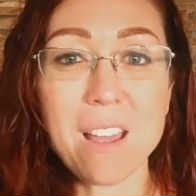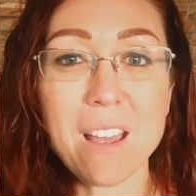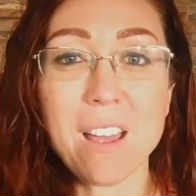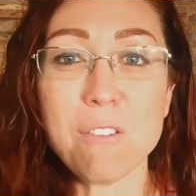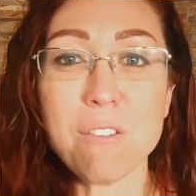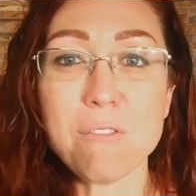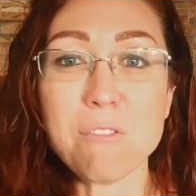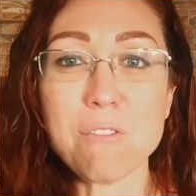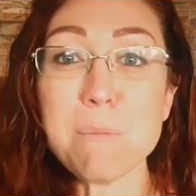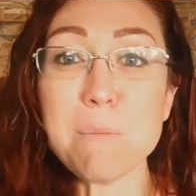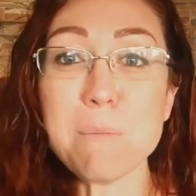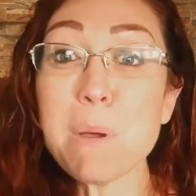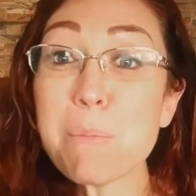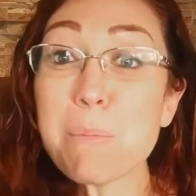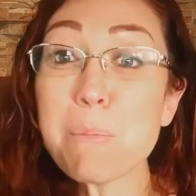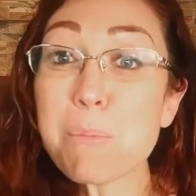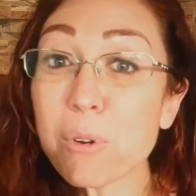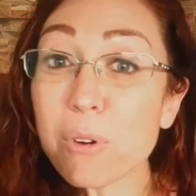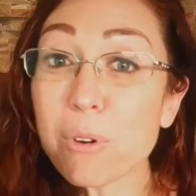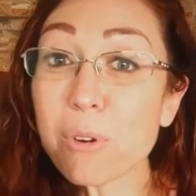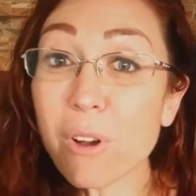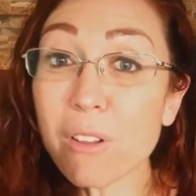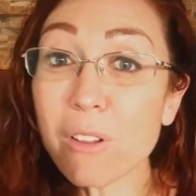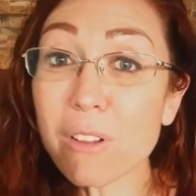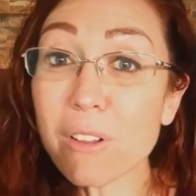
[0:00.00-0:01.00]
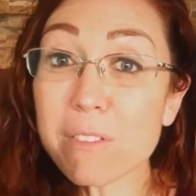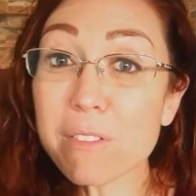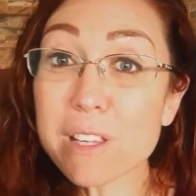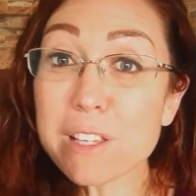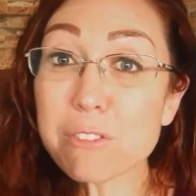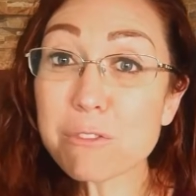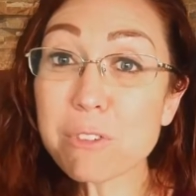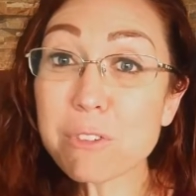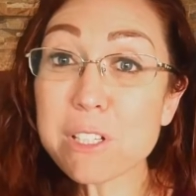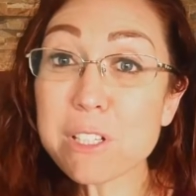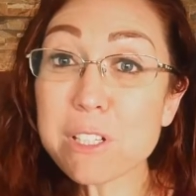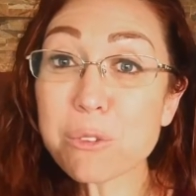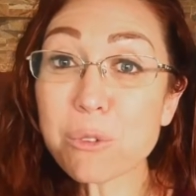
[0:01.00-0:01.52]
Remember, all
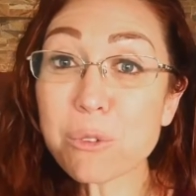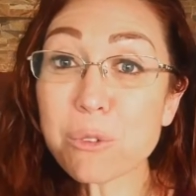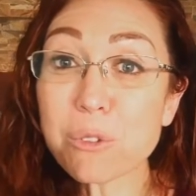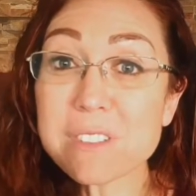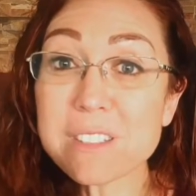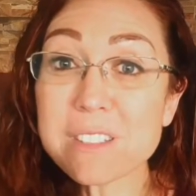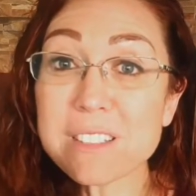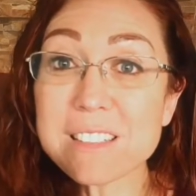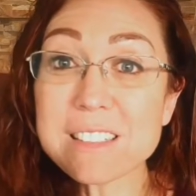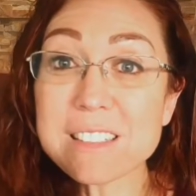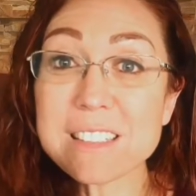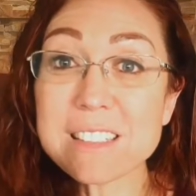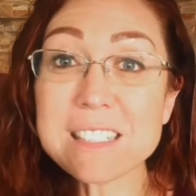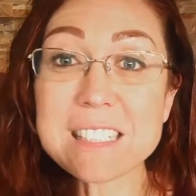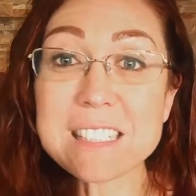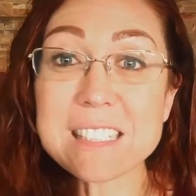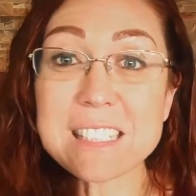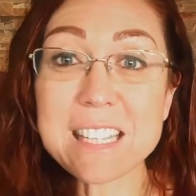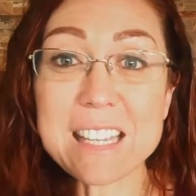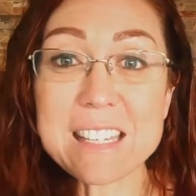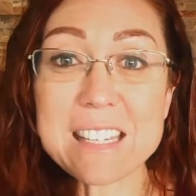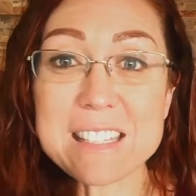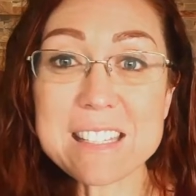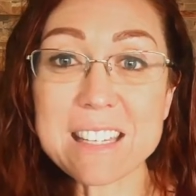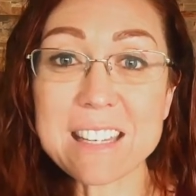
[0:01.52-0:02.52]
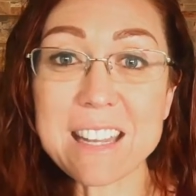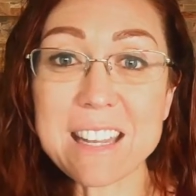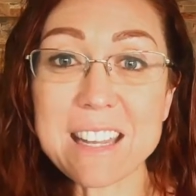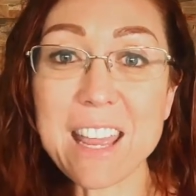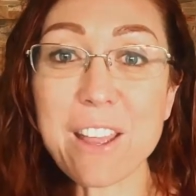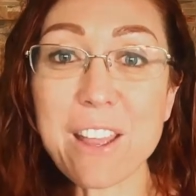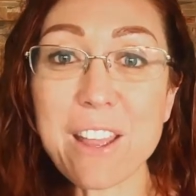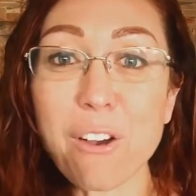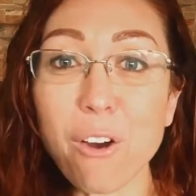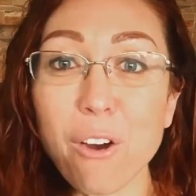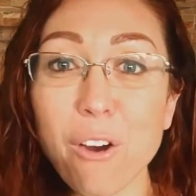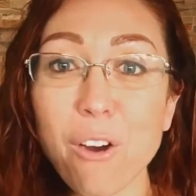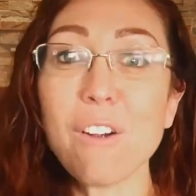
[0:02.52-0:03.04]
these resources discussed
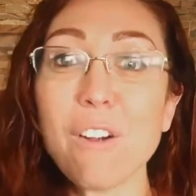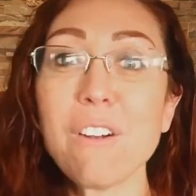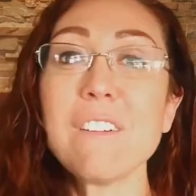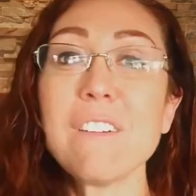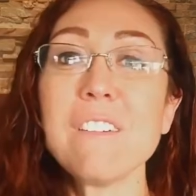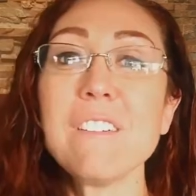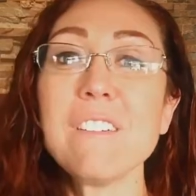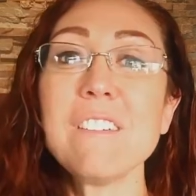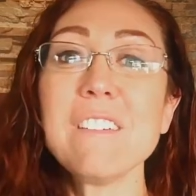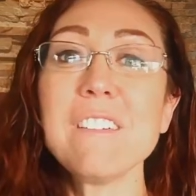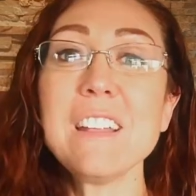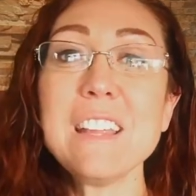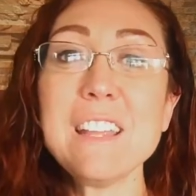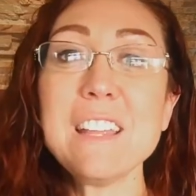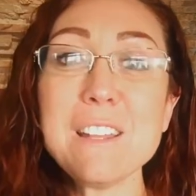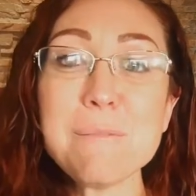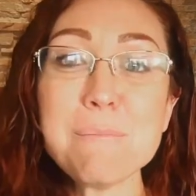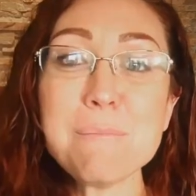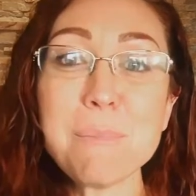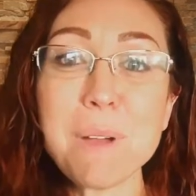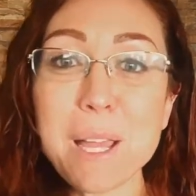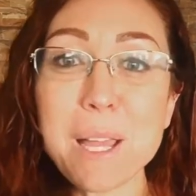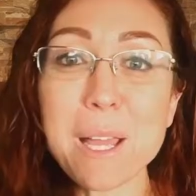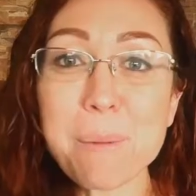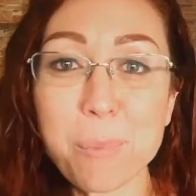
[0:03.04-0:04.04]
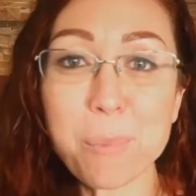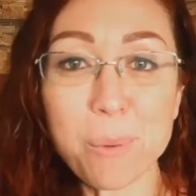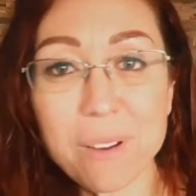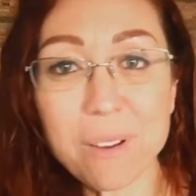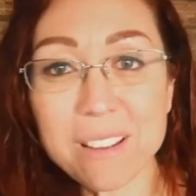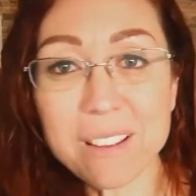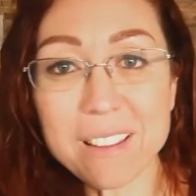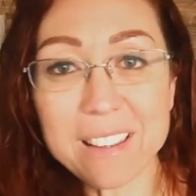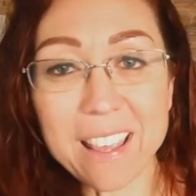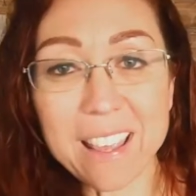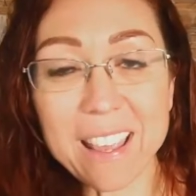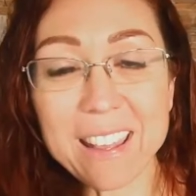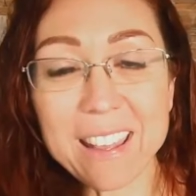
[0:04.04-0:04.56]
today are in my
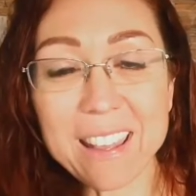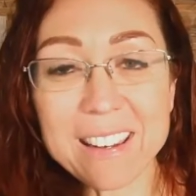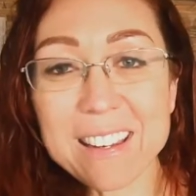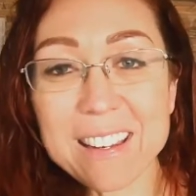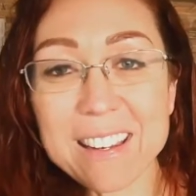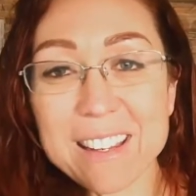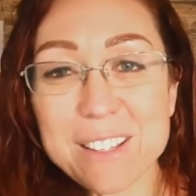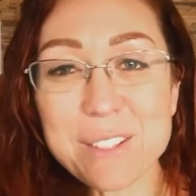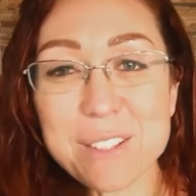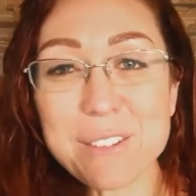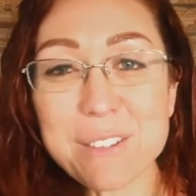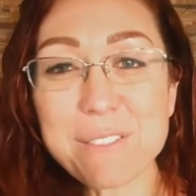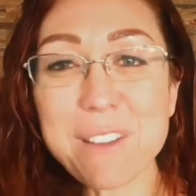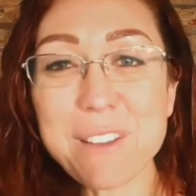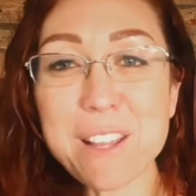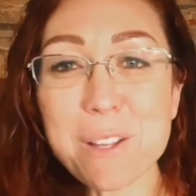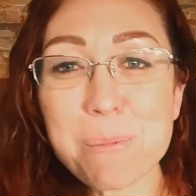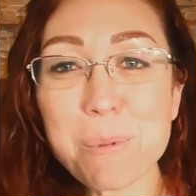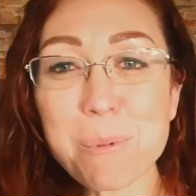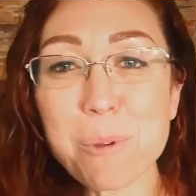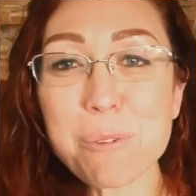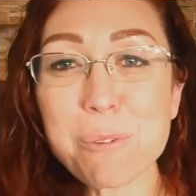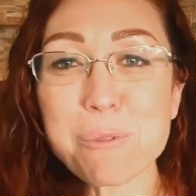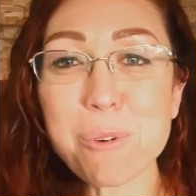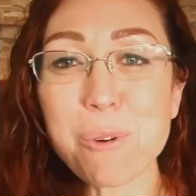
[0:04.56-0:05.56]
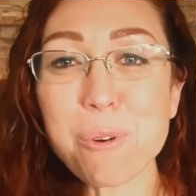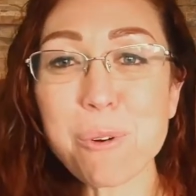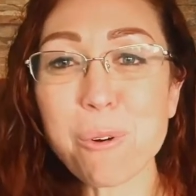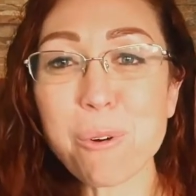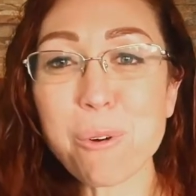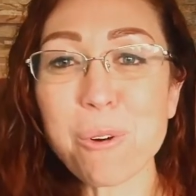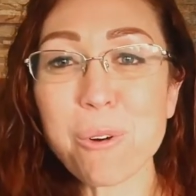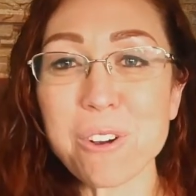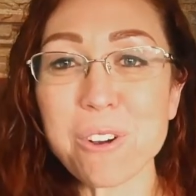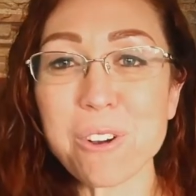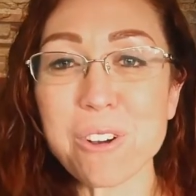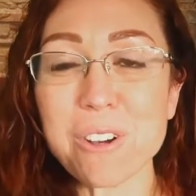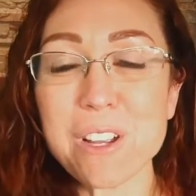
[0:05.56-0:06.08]
book and it is available for
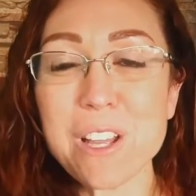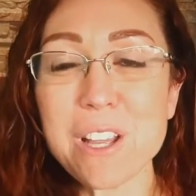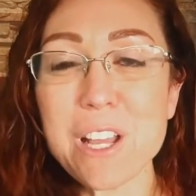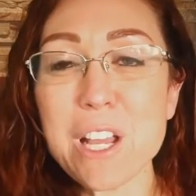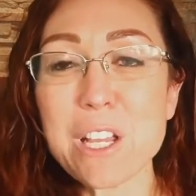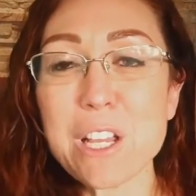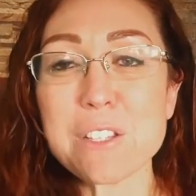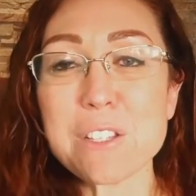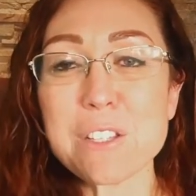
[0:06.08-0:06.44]
order.